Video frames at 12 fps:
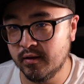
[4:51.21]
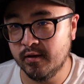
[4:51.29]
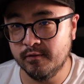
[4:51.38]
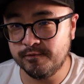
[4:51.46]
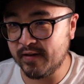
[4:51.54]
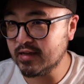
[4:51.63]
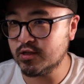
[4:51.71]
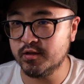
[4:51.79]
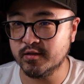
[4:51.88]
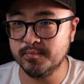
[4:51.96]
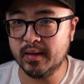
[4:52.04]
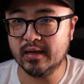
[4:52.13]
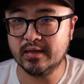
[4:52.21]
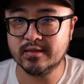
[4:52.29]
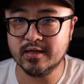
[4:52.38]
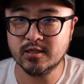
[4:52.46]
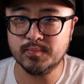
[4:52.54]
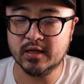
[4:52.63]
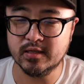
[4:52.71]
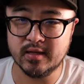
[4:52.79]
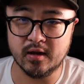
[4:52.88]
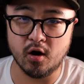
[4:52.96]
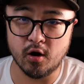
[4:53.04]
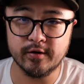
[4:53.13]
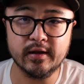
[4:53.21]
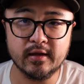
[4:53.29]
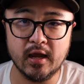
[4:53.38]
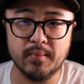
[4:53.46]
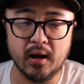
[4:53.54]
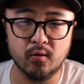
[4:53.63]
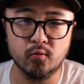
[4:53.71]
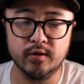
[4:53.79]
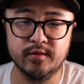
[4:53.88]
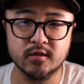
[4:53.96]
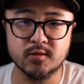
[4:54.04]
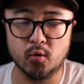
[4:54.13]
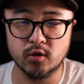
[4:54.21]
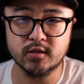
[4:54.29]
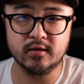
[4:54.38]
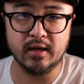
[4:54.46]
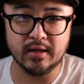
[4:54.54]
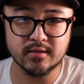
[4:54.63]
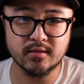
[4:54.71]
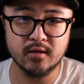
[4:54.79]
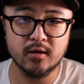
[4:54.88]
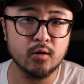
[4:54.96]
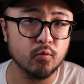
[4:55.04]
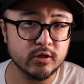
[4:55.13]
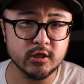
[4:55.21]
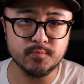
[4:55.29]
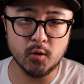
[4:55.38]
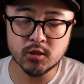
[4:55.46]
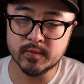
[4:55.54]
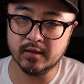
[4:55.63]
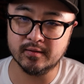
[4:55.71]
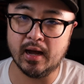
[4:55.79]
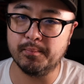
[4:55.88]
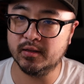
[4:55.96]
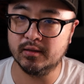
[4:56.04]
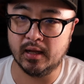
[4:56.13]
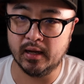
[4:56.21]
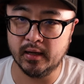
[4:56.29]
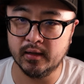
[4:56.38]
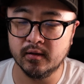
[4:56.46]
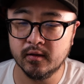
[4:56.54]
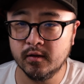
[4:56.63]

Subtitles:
faster doesn't make any sense because they already came out with the Sportster S, which is supposed to be the top of the line,